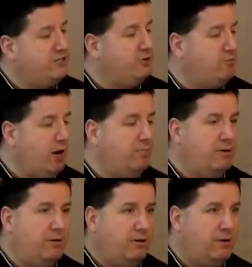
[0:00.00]
the
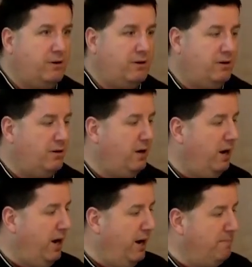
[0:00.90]
rubber
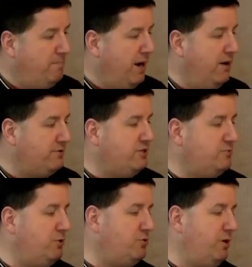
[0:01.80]
and bounces
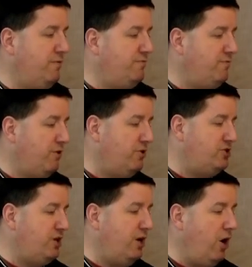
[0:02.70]
between
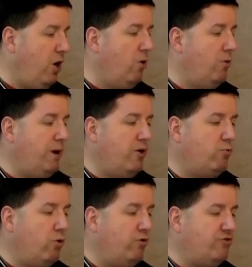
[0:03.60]
first and home and
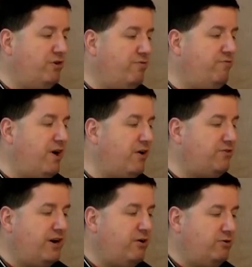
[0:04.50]
rolls into foul
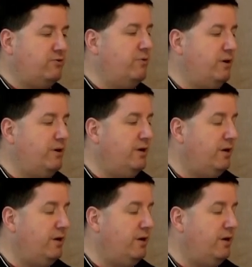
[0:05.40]
territory.